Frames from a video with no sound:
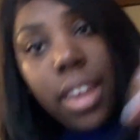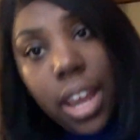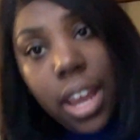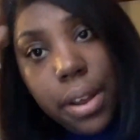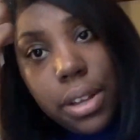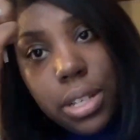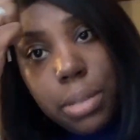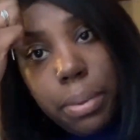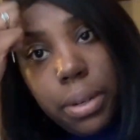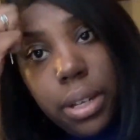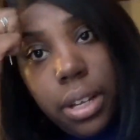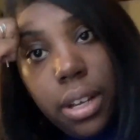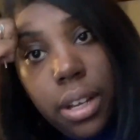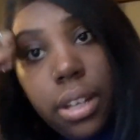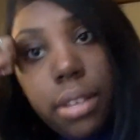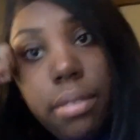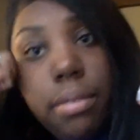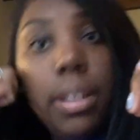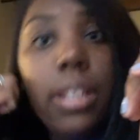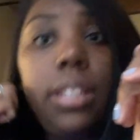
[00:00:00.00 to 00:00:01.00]
hair is pretty
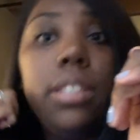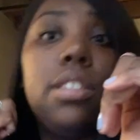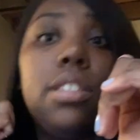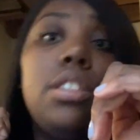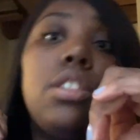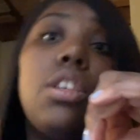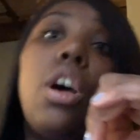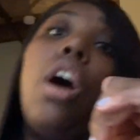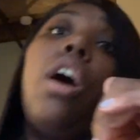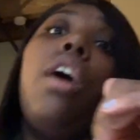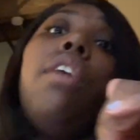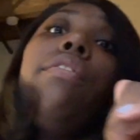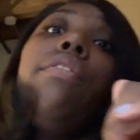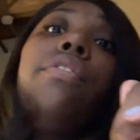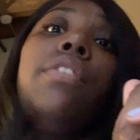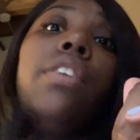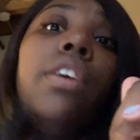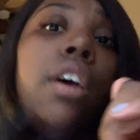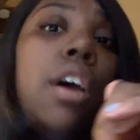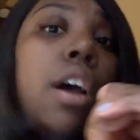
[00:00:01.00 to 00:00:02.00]
good. It's soft.